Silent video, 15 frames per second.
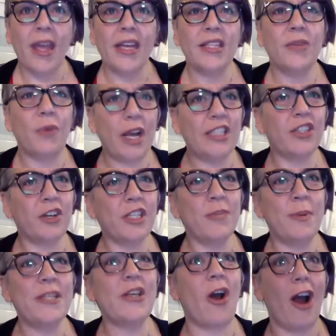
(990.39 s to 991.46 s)
it, Rice
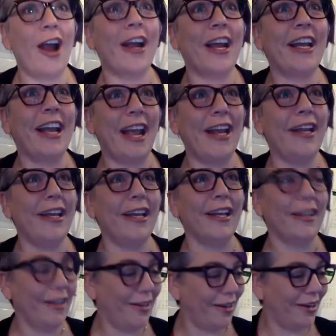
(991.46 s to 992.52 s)
Krispies are a
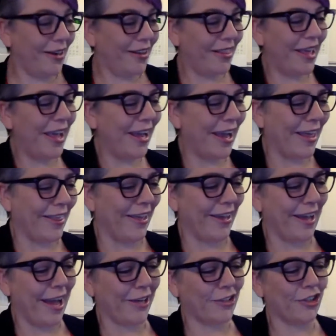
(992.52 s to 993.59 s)
Canadian thing, I
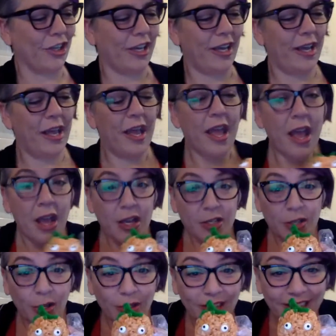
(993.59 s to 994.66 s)
think, actually.
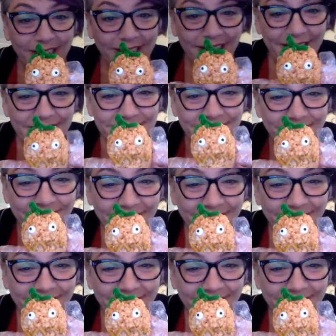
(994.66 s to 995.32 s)
Oh, so, I didn't know that.